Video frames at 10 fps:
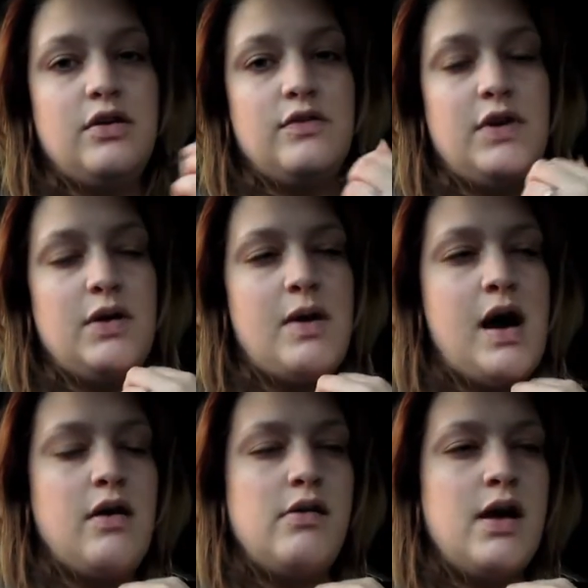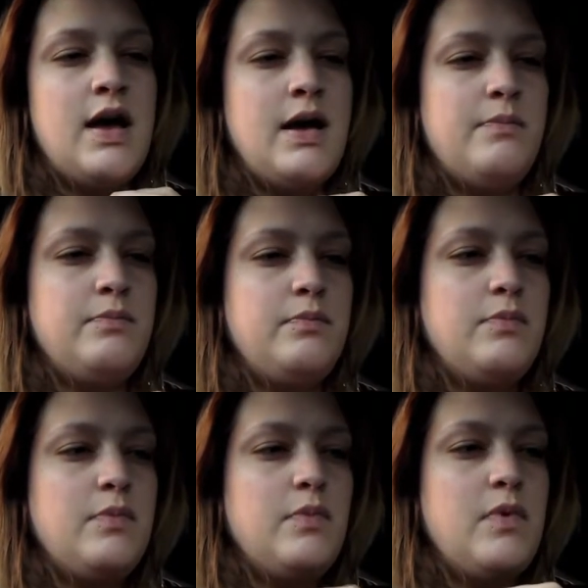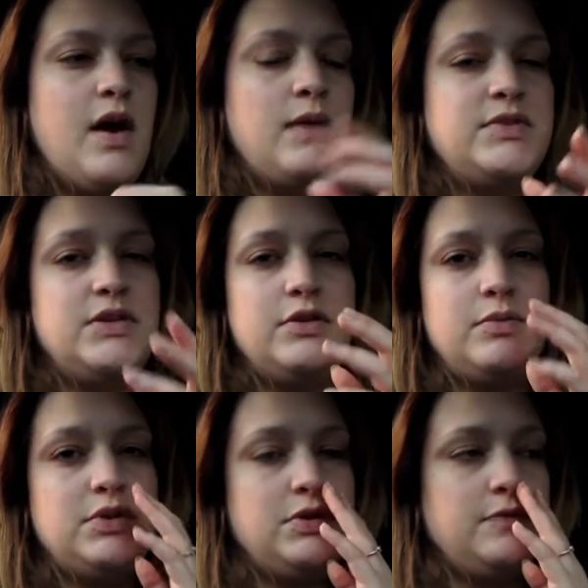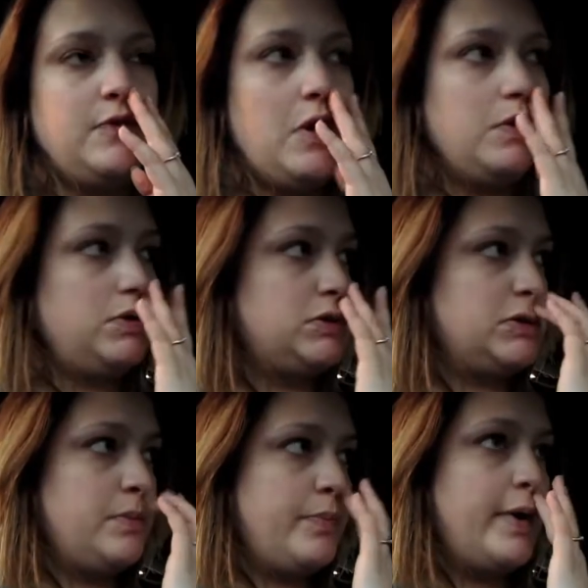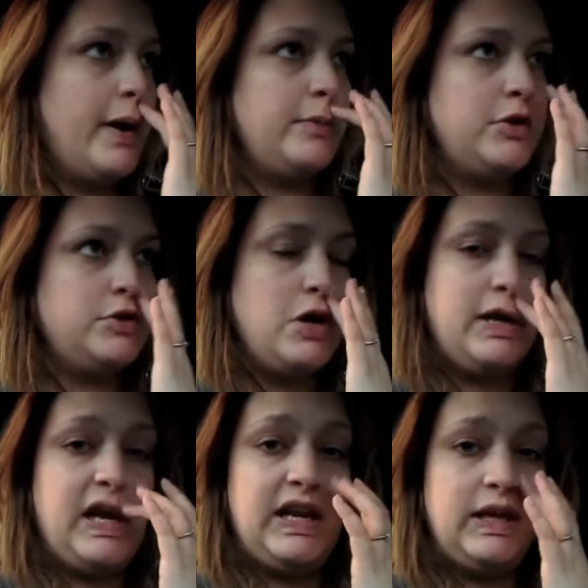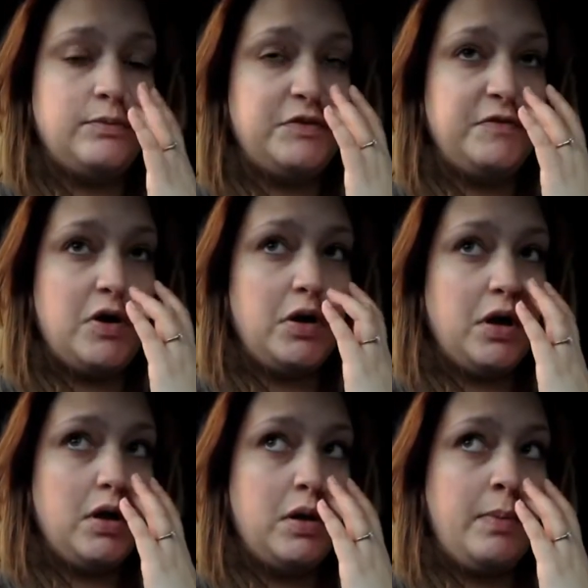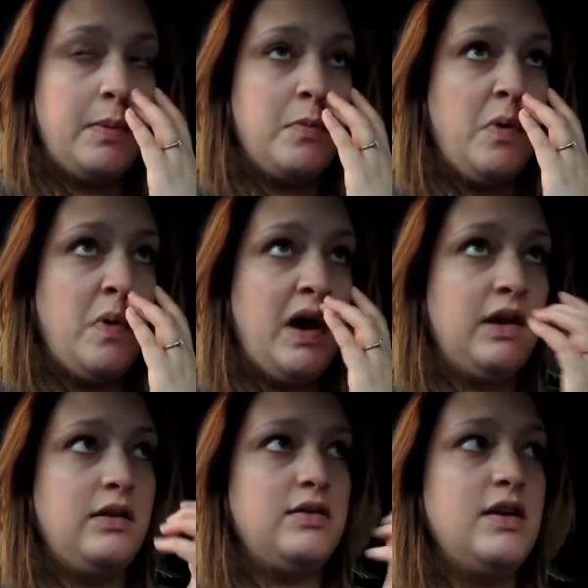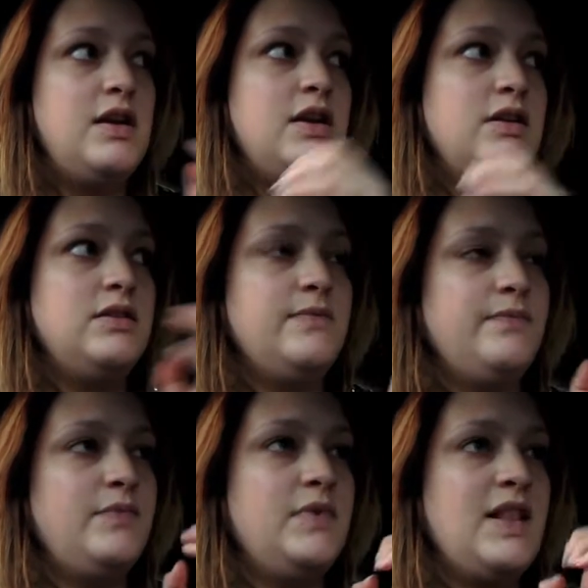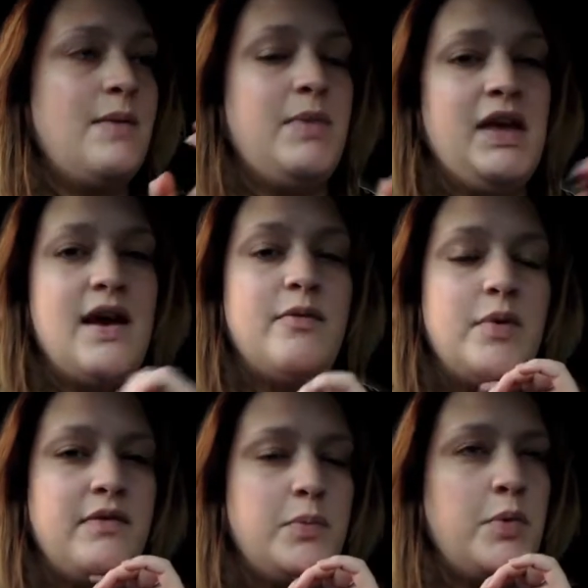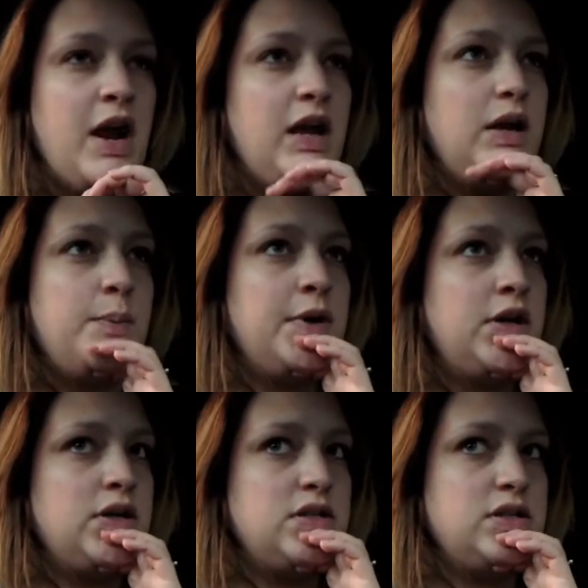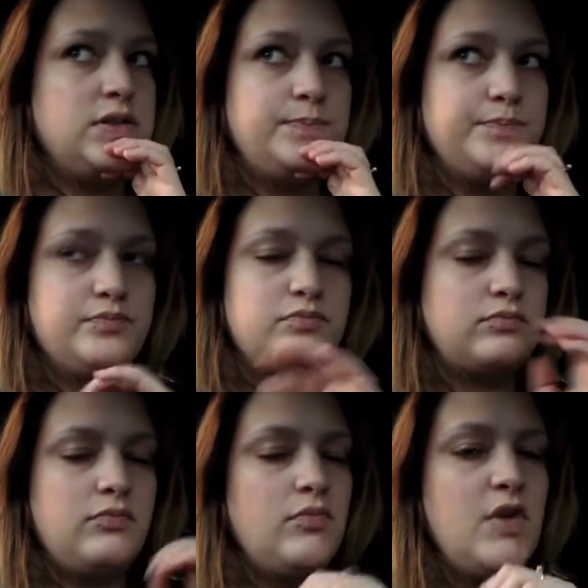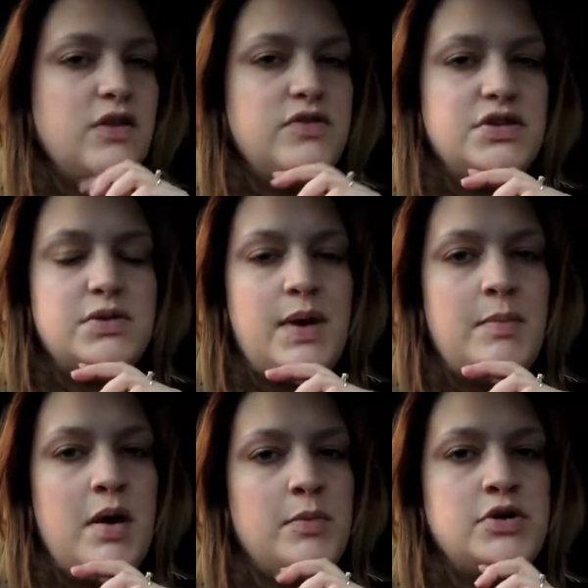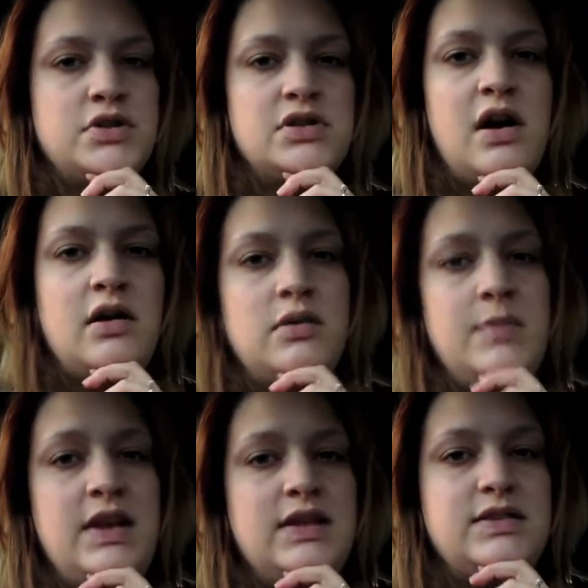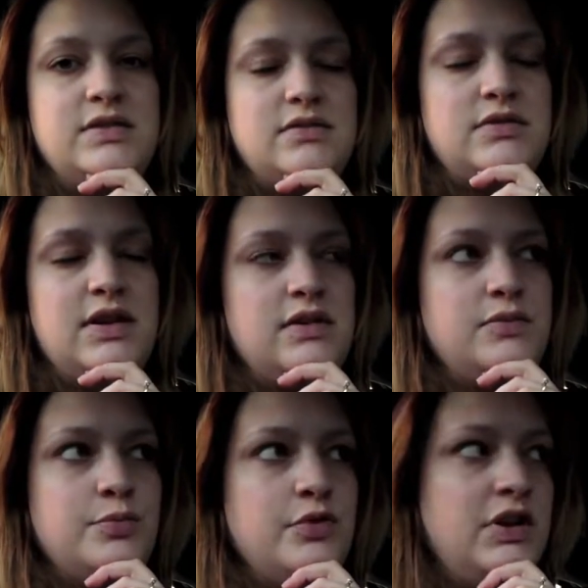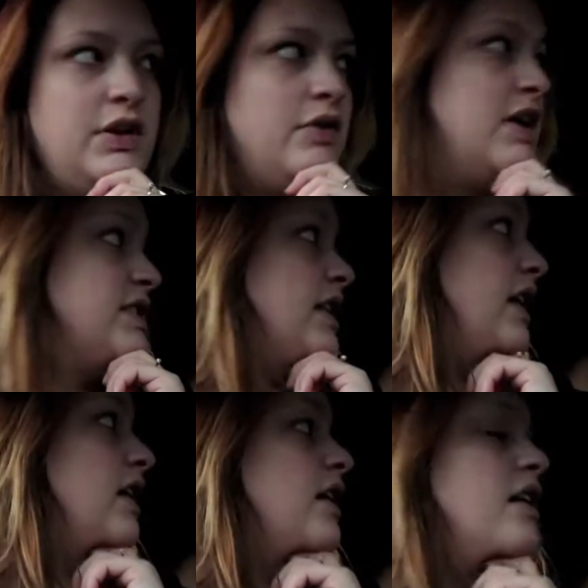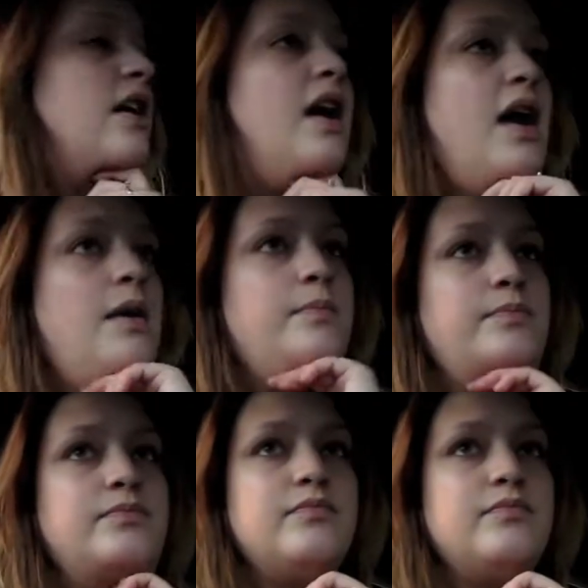for a little while. I'm still going to be doing the vlogs, but I'm going to try and get Liam to vlog a bit more and let me have a bit of a break, because just the way my emotions are at the minute, it's pretty crazy. I